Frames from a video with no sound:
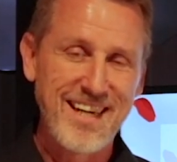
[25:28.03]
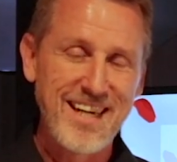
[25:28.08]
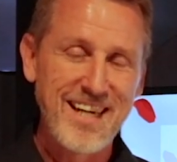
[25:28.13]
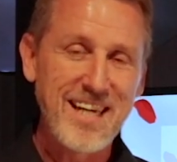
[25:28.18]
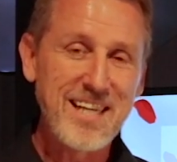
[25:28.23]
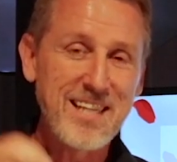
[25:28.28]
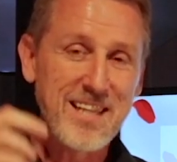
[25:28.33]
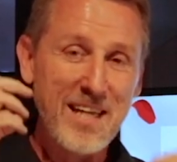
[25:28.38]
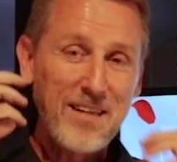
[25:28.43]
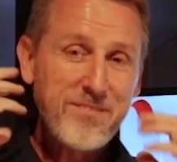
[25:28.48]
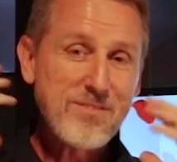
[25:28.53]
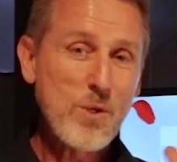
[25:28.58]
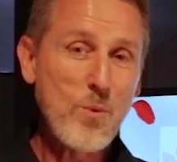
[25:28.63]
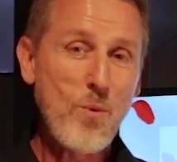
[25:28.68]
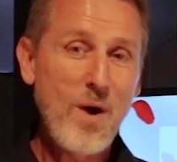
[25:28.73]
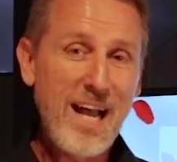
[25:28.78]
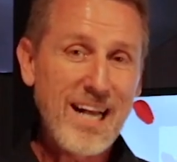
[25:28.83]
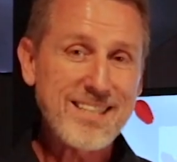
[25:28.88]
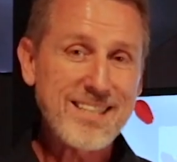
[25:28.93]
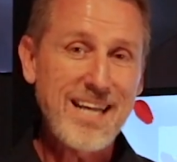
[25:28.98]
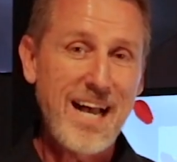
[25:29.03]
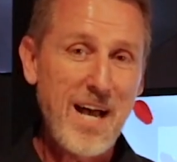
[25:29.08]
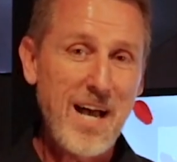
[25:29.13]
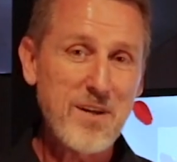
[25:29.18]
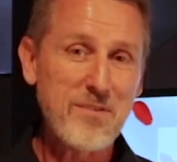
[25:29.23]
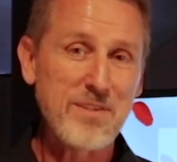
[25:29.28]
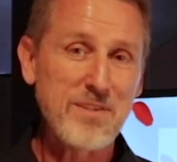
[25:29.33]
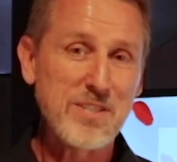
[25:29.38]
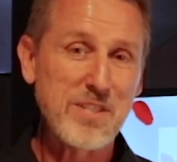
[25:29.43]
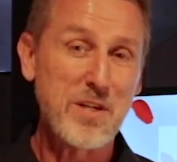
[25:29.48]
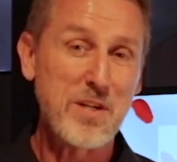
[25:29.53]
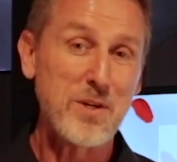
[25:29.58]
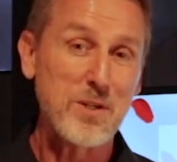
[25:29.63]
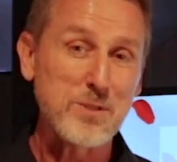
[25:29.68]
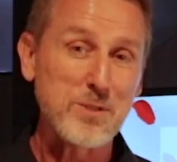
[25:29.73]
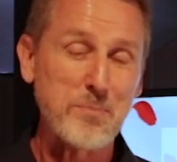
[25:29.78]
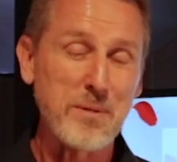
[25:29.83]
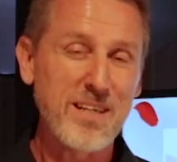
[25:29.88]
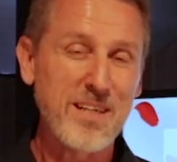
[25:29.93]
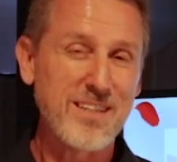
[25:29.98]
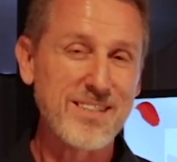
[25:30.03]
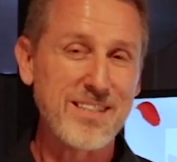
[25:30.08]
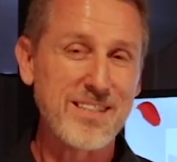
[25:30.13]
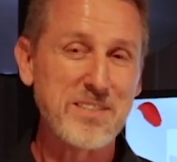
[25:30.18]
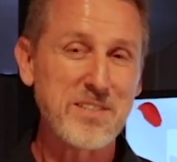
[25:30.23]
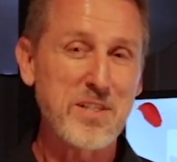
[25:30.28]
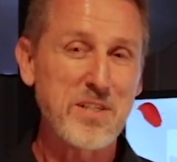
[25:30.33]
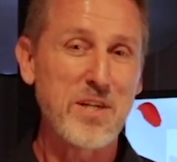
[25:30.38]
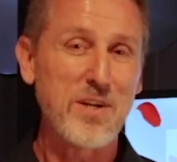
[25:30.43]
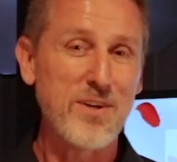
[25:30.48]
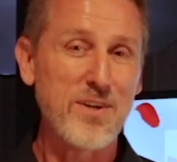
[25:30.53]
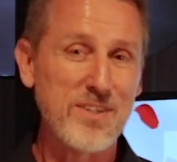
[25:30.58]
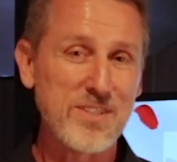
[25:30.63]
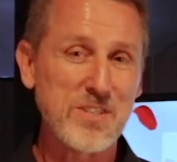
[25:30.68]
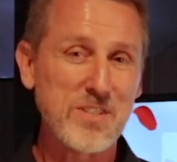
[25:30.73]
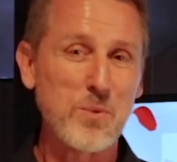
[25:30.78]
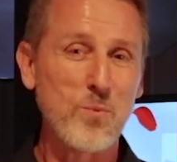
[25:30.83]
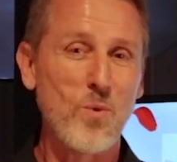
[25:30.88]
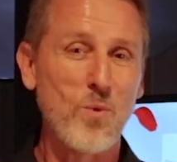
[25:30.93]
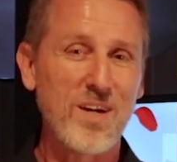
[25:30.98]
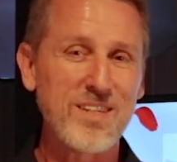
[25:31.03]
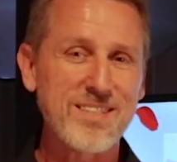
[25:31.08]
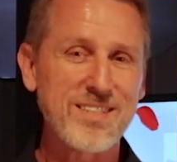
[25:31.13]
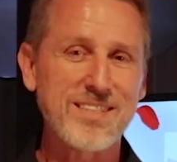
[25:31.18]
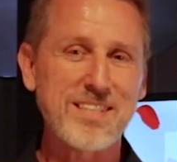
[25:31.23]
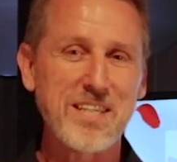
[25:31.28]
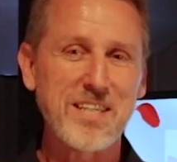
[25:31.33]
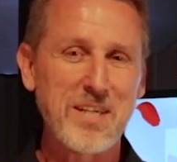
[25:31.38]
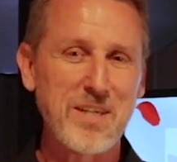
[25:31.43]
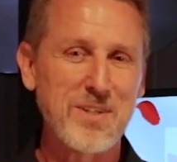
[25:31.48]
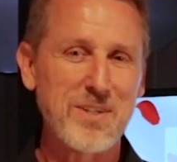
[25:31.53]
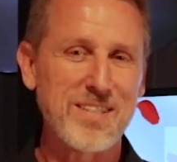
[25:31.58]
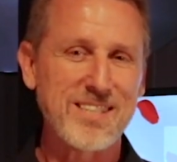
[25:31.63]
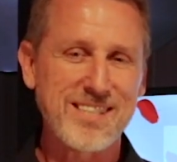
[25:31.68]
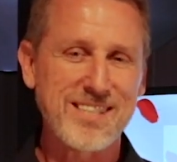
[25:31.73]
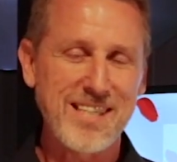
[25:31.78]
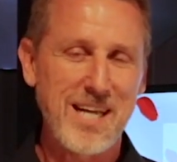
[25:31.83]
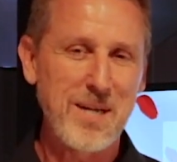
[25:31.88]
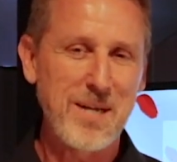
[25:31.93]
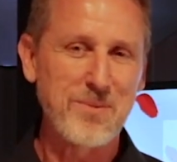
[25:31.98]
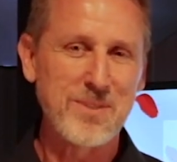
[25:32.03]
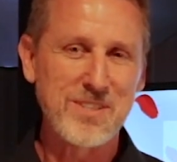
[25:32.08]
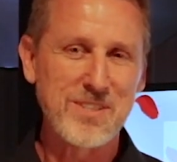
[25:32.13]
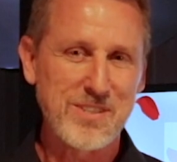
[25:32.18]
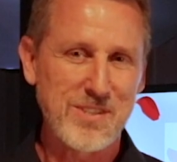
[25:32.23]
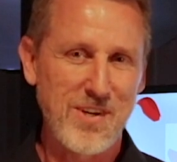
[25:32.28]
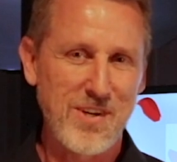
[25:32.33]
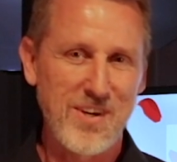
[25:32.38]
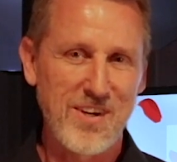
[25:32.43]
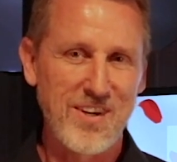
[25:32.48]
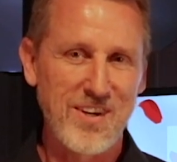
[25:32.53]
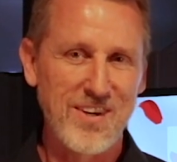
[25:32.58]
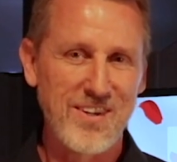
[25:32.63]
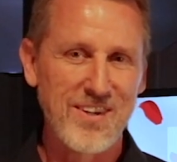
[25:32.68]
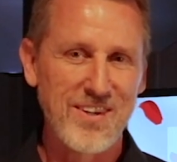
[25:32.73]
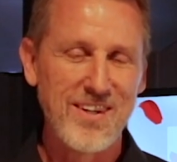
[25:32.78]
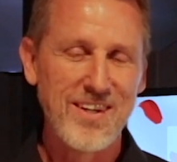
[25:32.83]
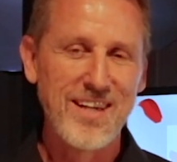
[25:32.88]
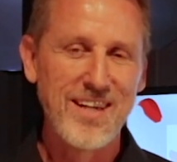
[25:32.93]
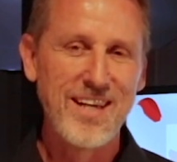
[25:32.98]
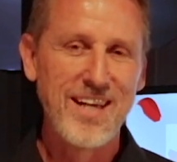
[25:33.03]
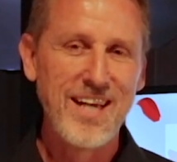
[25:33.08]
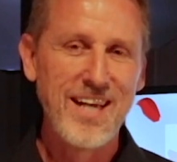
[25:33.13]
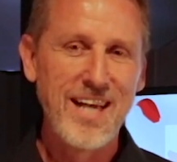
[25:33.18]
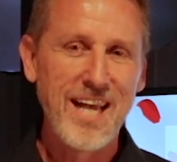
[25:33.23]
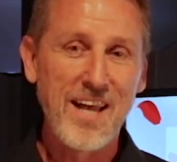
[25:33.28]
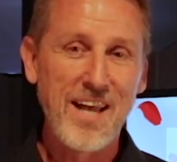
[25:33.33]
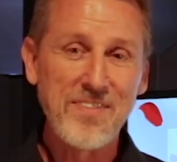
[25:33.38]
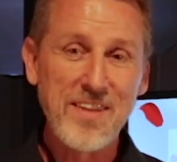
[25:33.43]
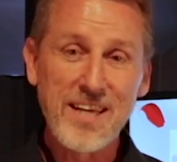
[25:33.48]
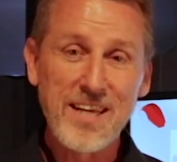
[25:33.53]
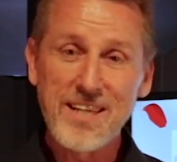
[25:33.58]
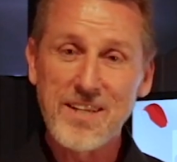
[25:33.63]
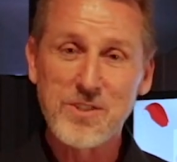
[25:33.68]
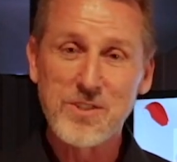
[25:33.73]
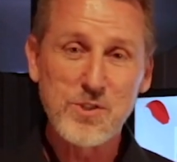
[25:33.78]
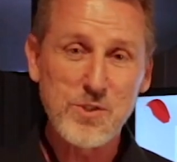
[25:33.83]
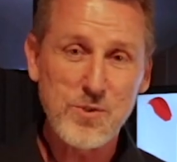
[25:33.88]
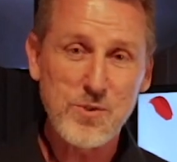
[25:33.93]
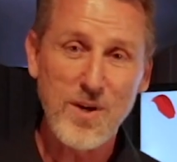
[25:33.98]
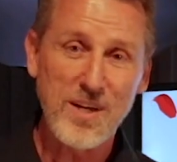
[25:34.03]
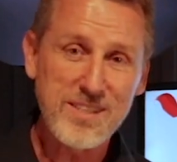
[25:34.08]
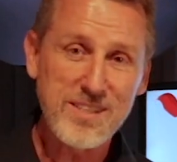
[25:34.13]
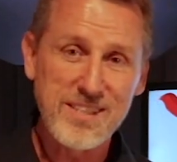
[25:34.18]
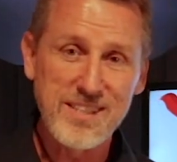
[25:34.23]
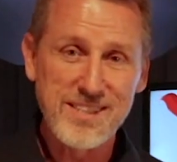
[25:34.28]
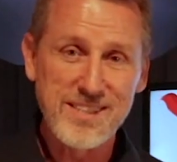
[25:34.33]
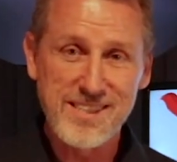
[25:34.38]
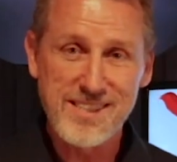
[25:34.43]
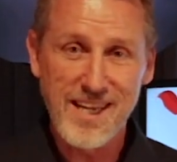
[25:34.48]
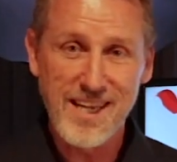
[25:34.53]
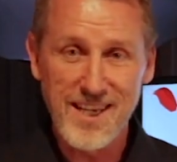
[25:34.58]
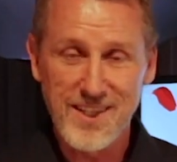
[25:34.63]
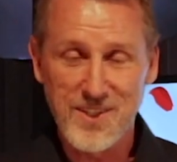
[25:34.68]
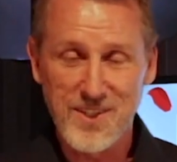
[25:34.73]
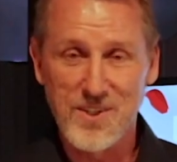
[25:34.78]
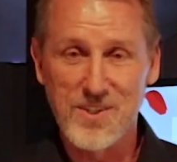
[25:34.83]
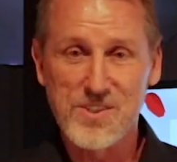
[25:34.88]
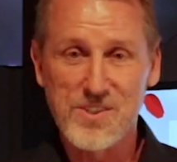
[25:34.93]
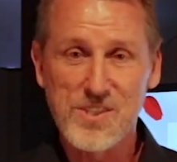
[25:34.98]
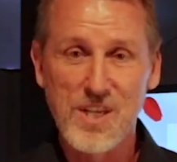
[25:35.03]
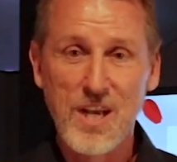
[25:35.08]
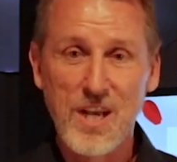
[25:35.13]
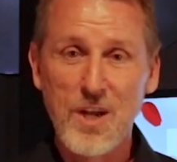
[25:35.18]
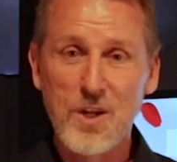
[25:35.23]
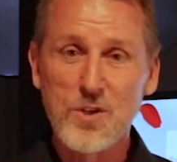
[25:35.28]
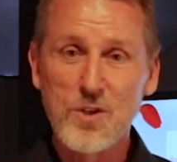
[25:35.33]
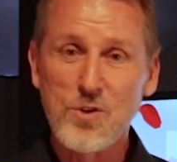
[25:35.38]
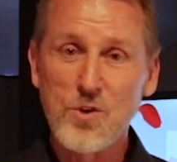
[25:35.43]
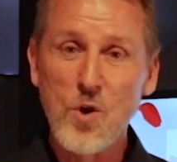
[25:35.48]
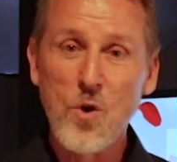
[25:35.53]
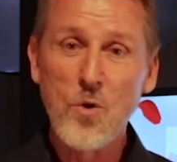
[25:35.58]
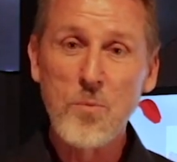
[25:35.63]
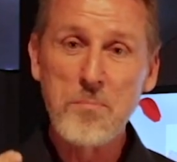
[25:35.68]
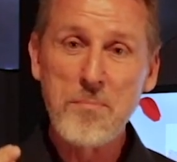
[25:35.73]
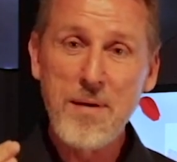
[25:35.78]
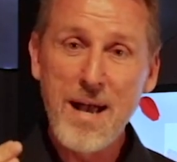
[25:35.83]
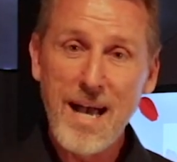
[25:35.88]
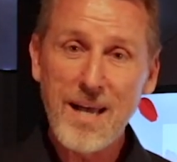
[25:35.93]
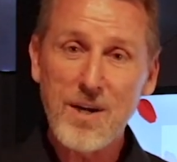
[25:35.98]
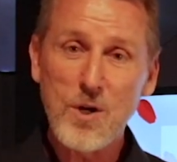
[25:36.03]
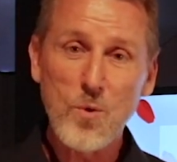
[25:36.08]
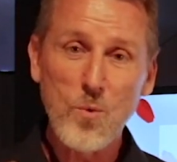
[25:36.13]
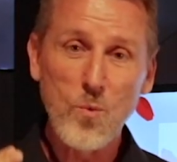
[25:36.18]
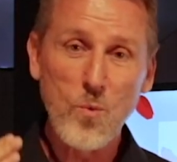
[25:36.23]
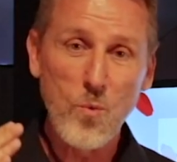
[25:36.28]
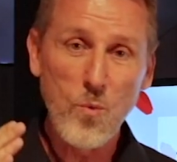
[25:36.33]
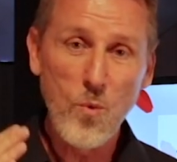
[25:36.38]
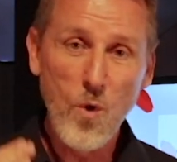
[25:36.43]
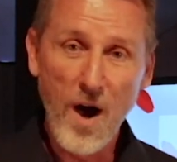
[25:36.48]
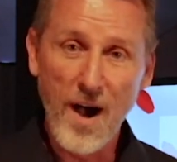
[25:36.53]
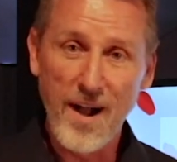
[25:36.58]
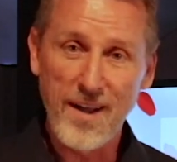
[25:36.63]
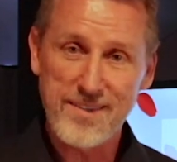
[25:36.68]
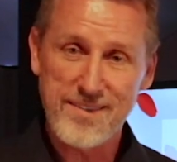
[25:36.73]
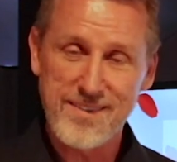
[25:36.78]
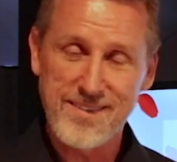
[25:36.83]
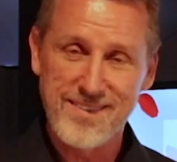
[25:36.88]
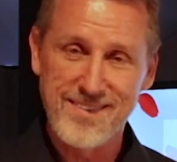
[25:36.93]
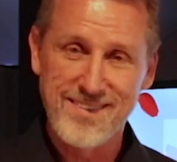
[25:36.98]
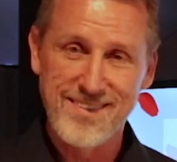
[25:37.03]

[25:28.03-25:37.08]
He leaves the wax out of his ears because he's curious. He wants to hear the siren song. And then he instructs his sailors, no matter what